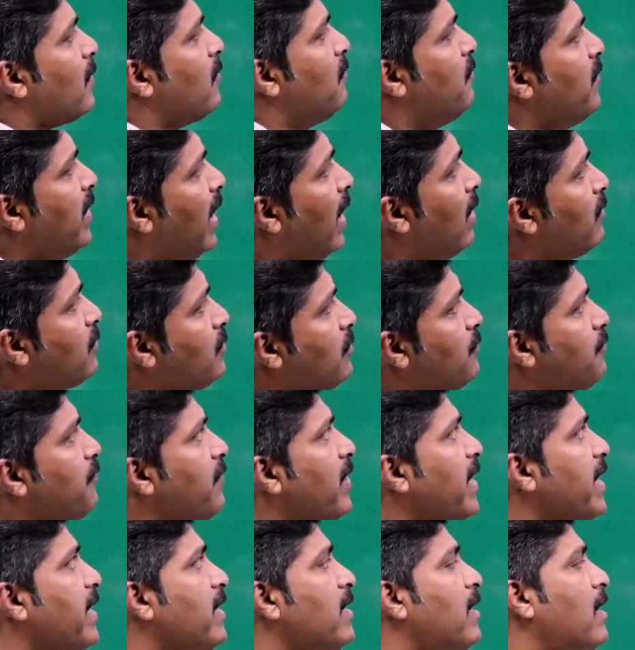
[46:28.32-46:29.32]
We have to
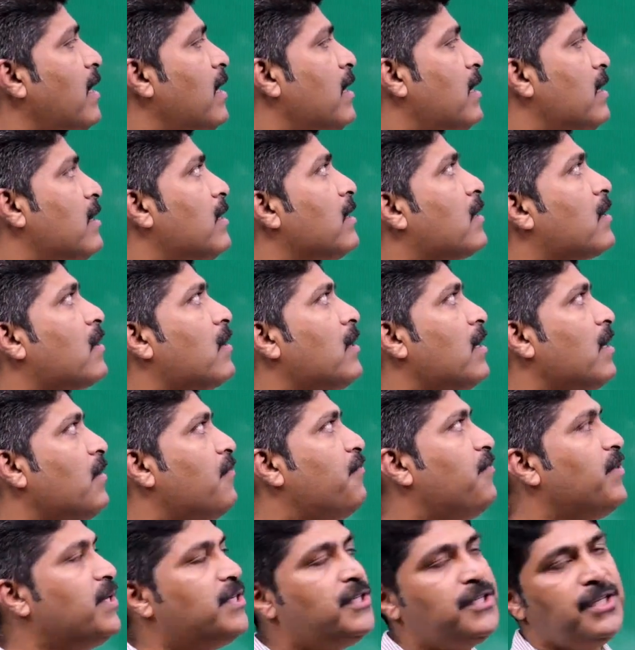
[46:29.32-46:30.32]
find the
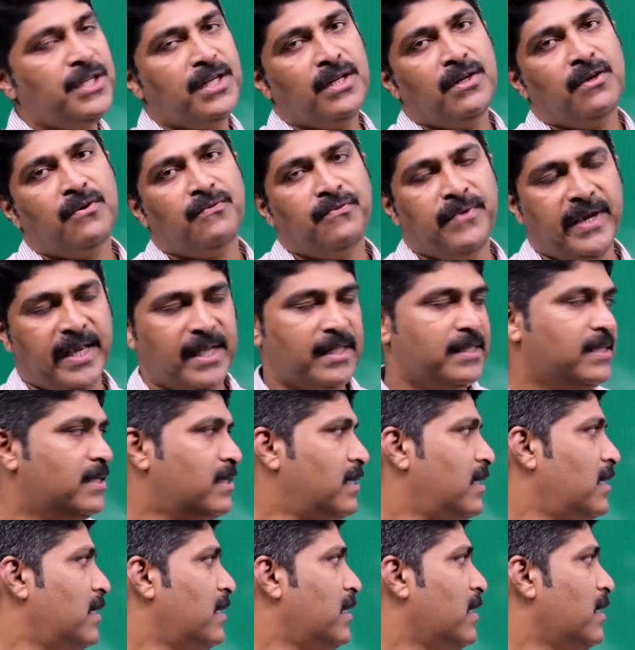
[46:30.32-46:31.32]
coefficient of x.